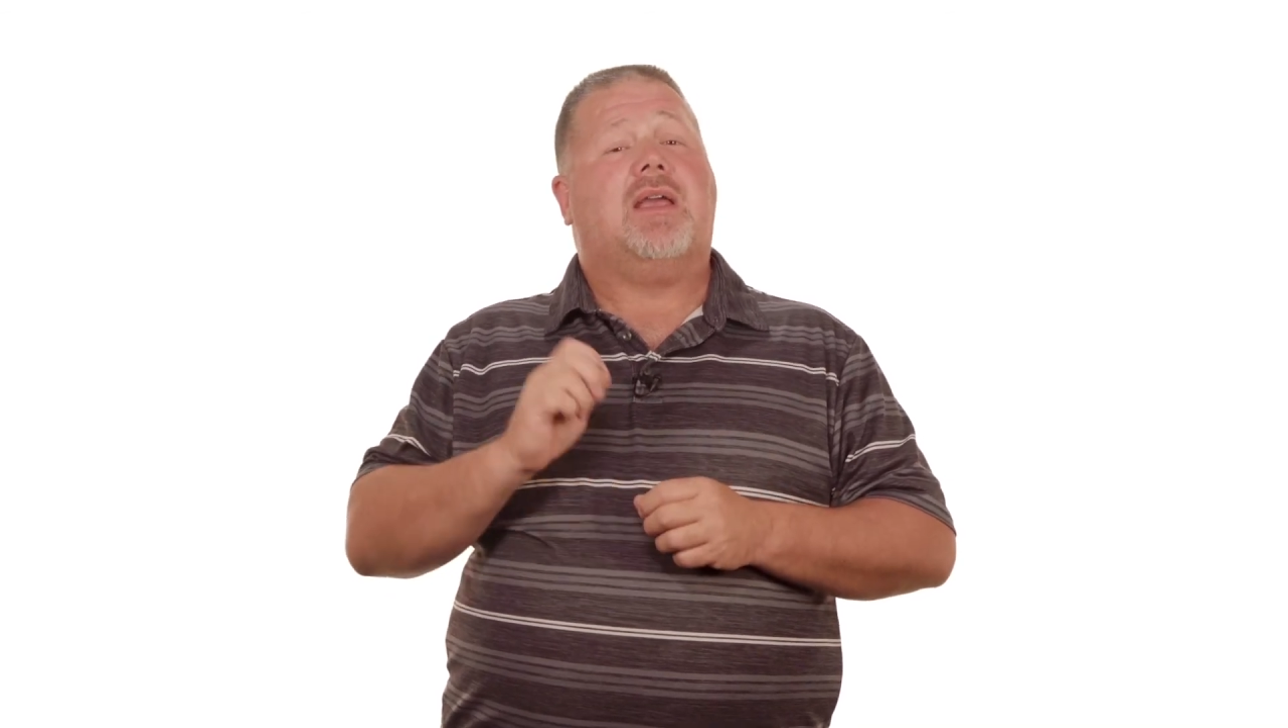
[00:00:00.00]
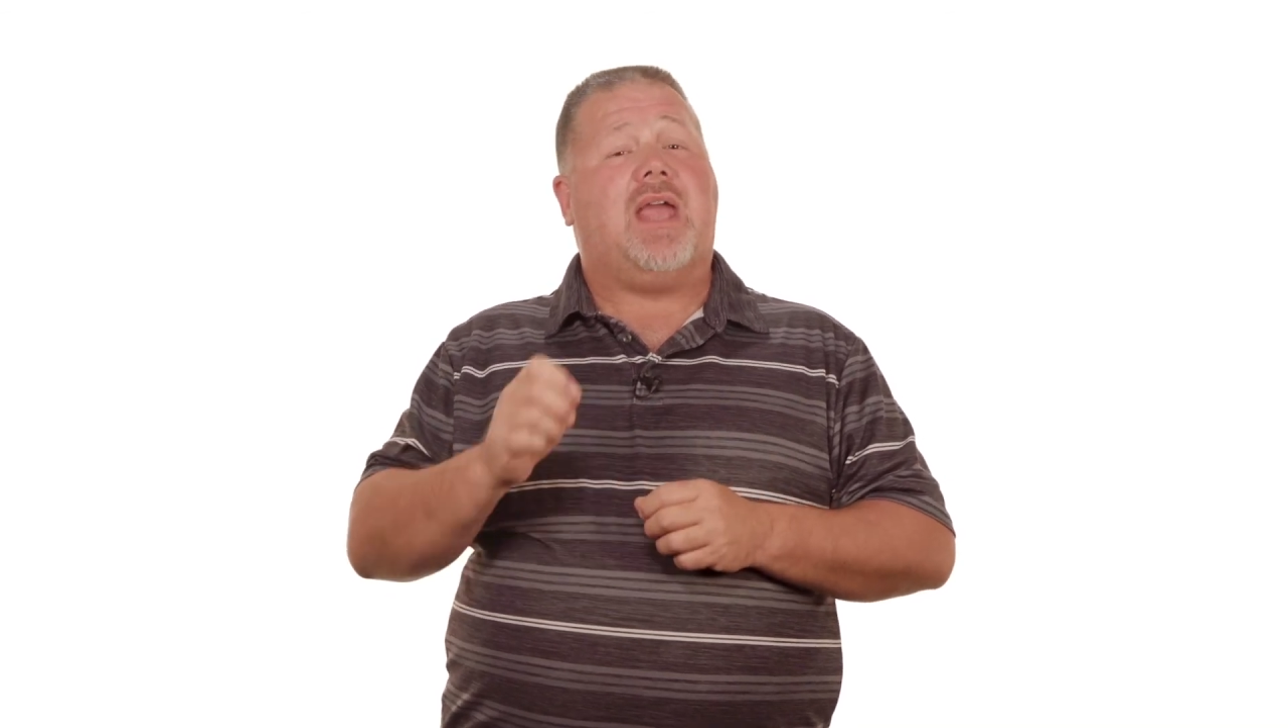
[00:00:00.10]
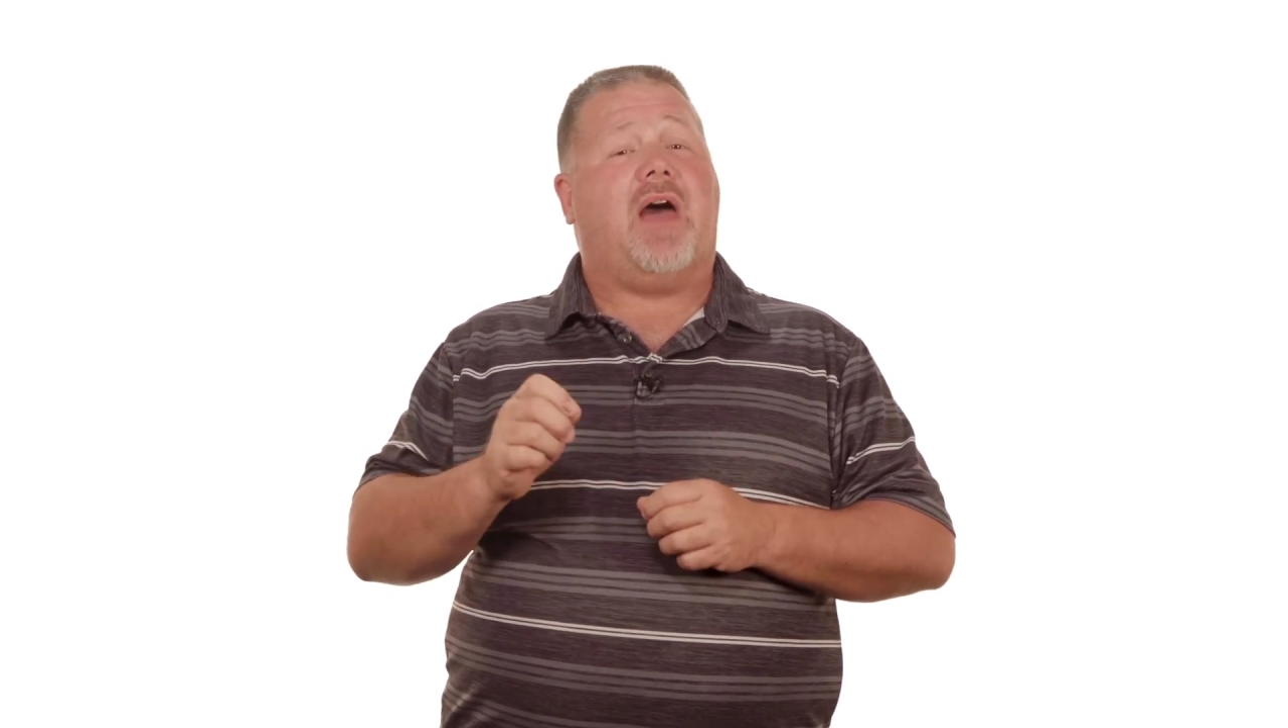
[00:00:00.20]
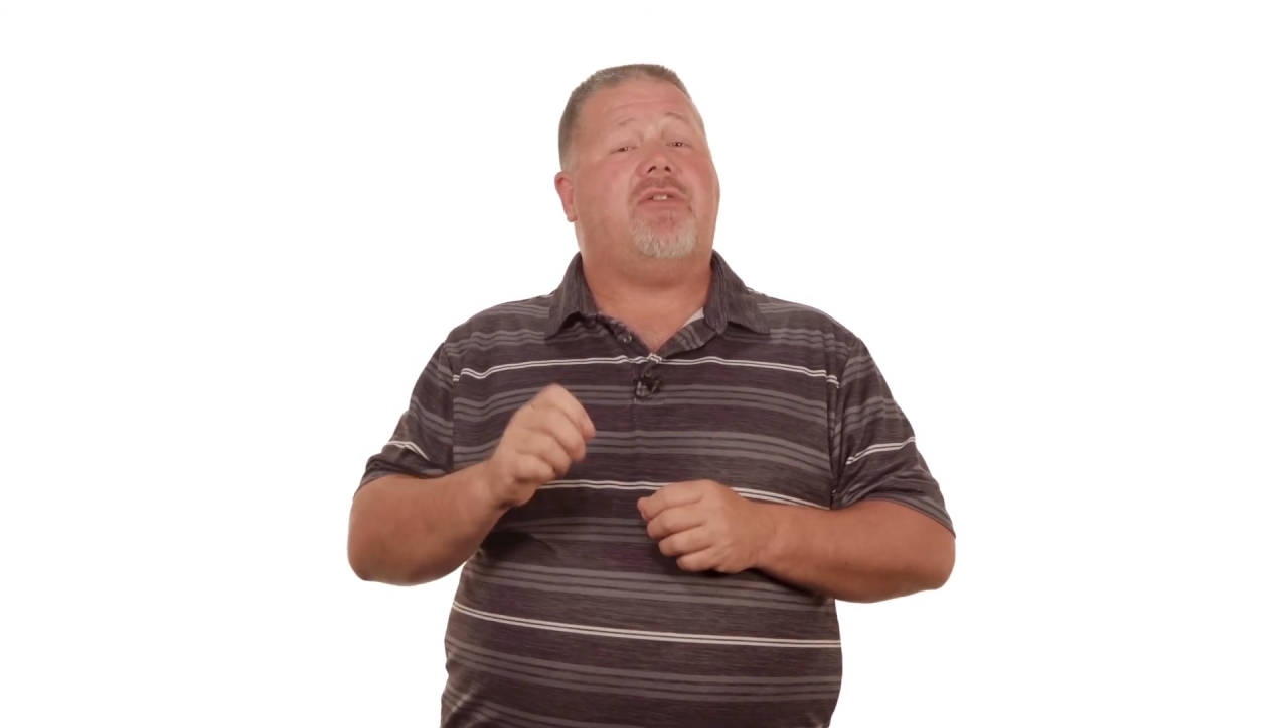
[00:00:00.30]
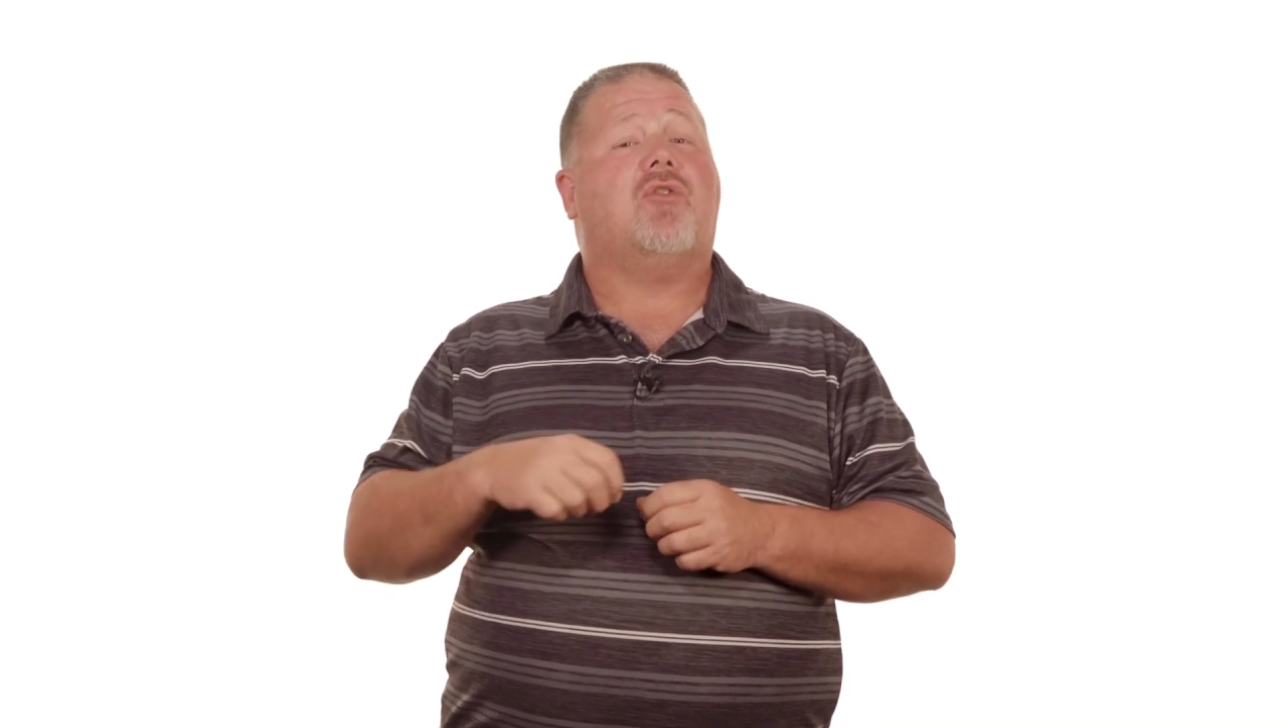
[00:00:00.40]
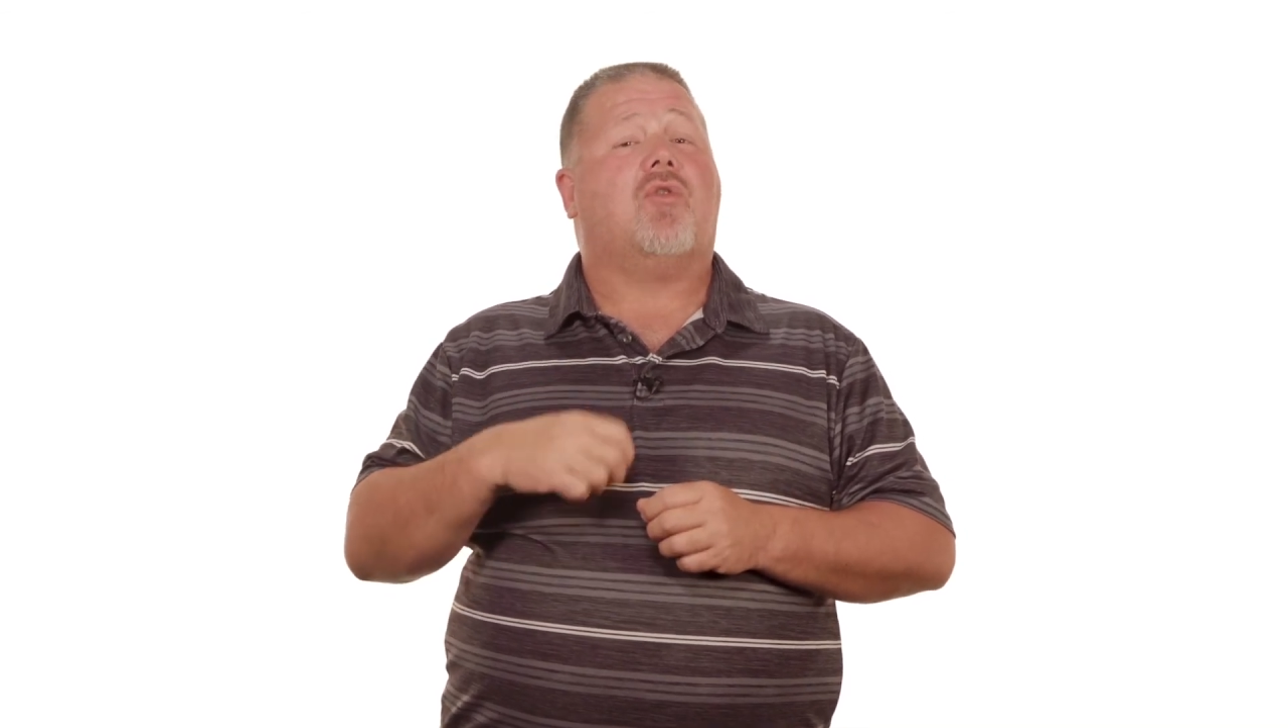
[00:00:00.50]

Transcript: gather your